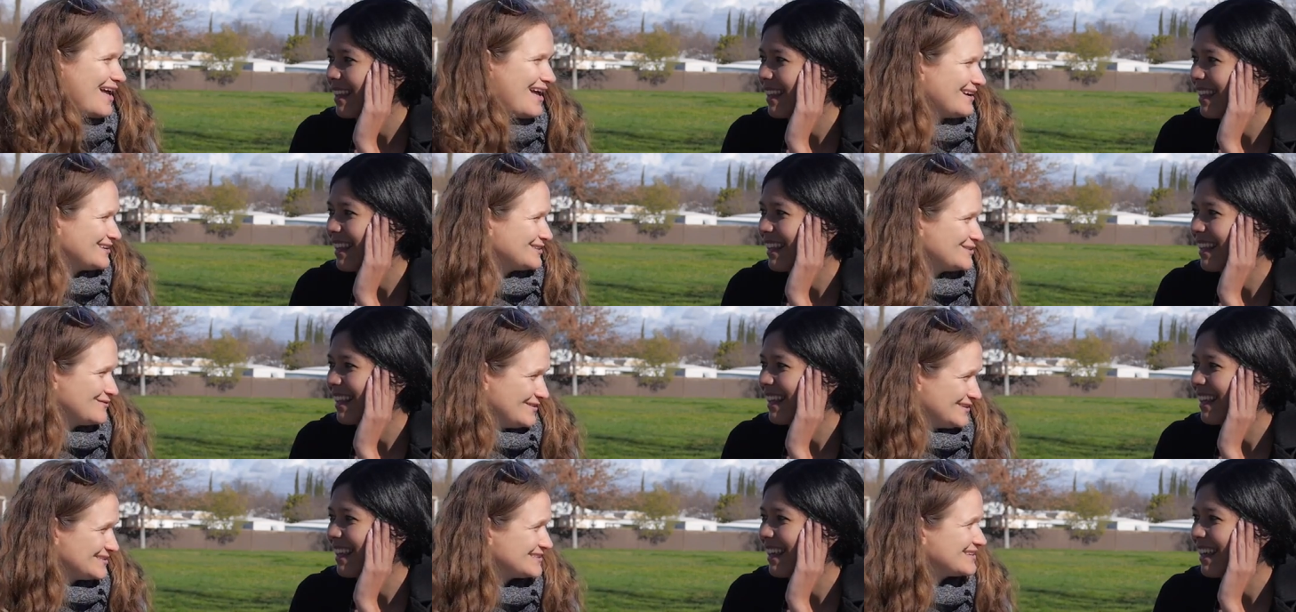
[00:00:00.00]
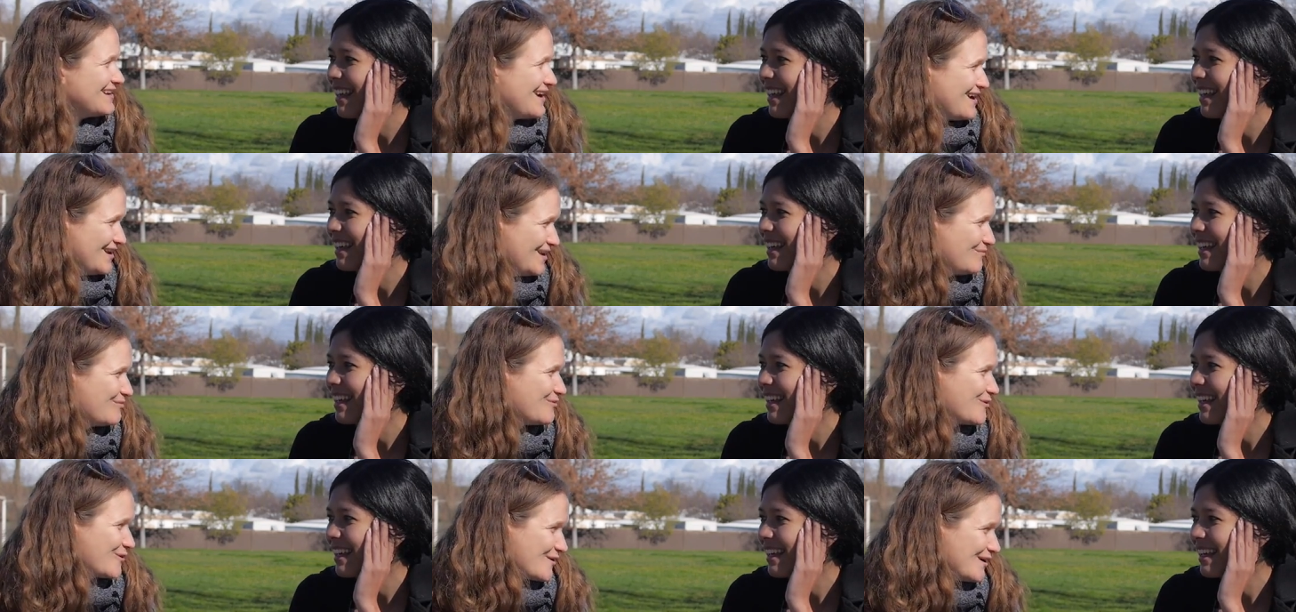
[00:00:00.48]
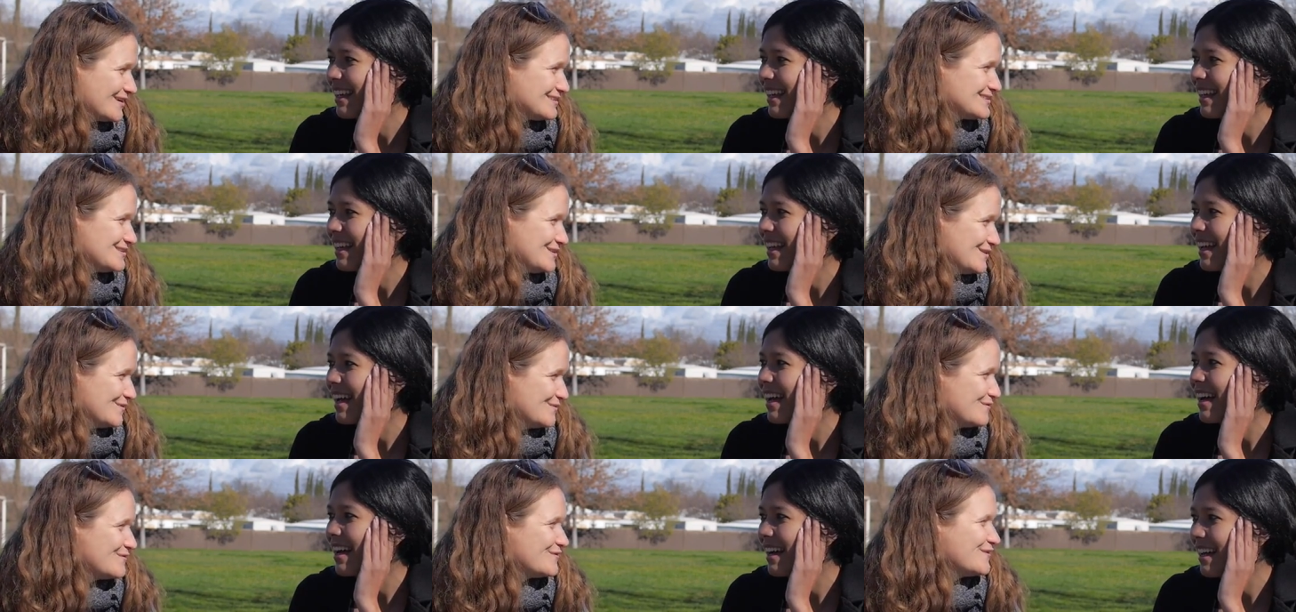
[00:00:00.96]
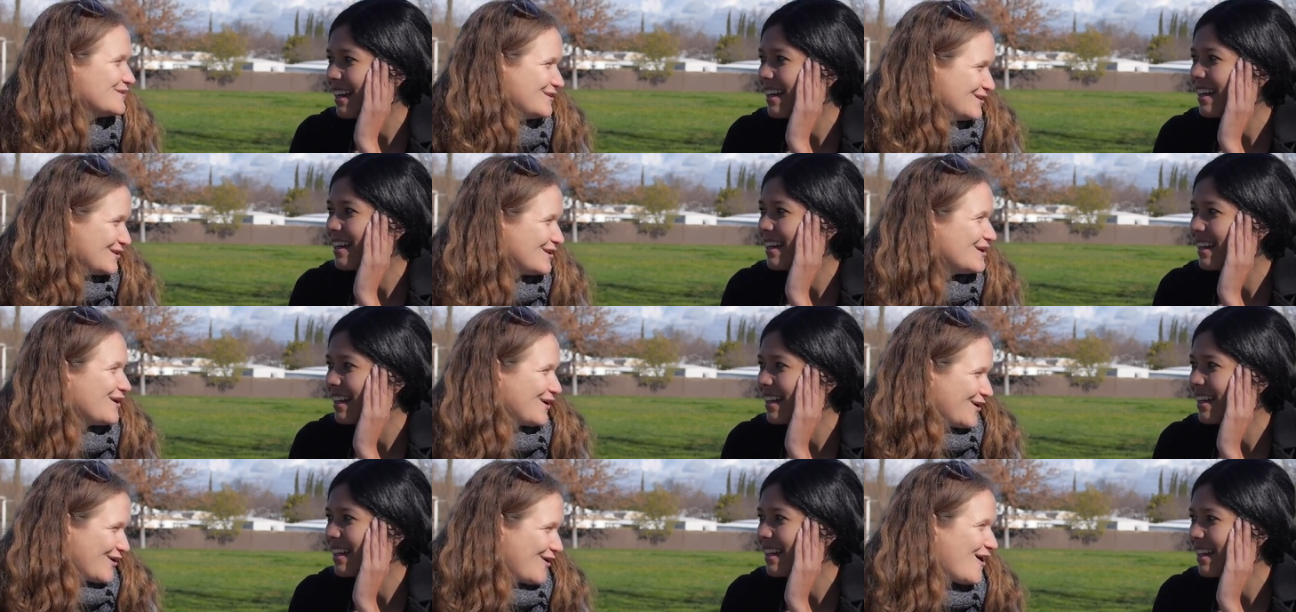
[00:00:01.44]
Speaker 1: activists on any progressive
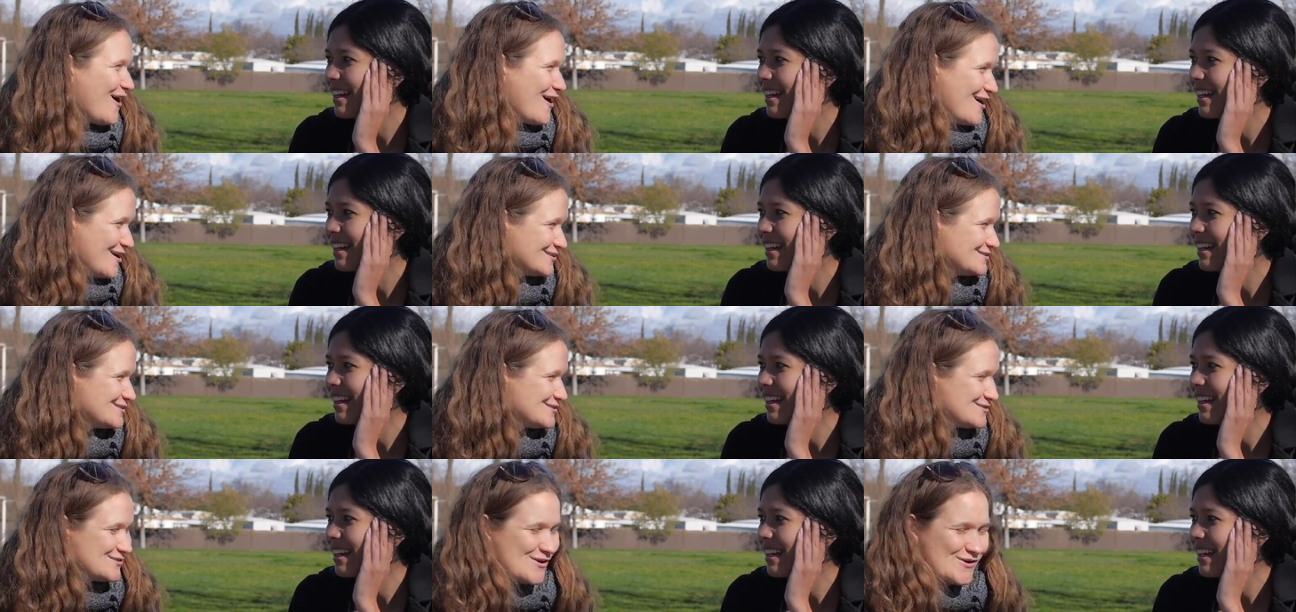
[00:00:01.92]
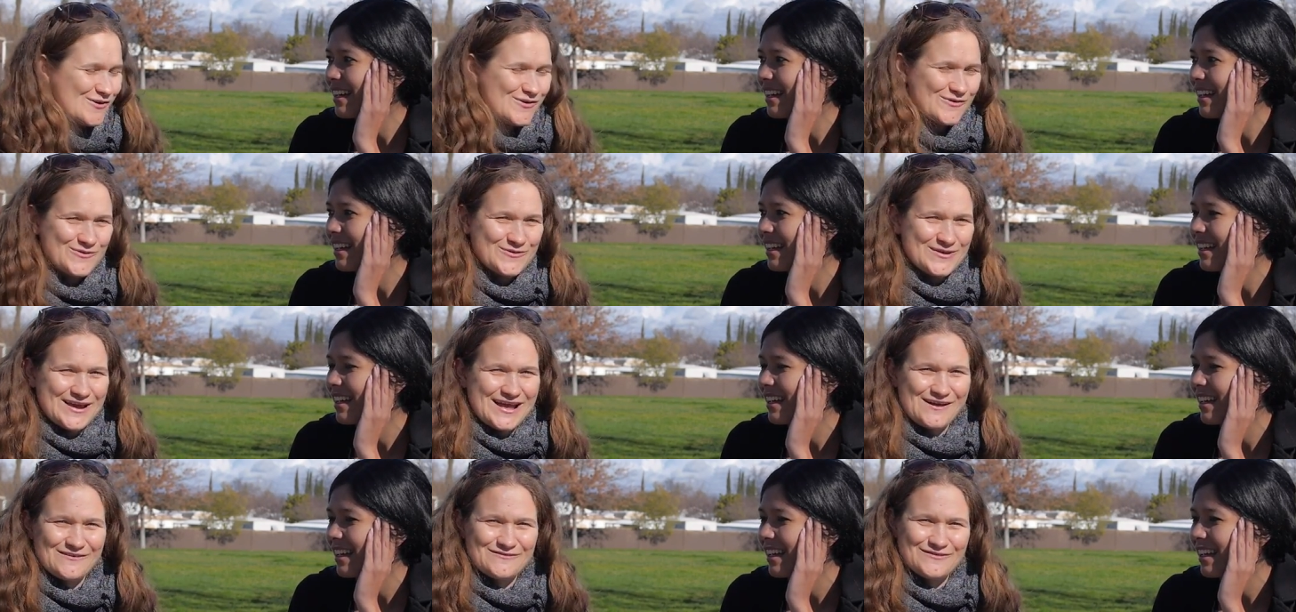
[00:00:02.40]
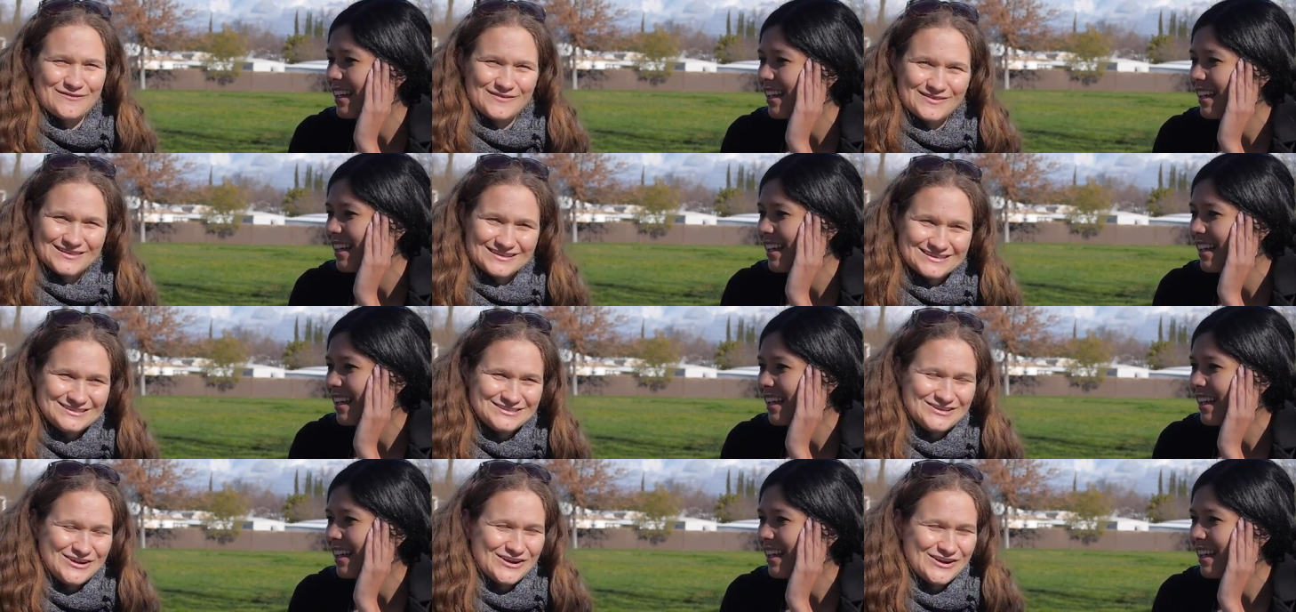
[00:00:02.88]
cause. So we have this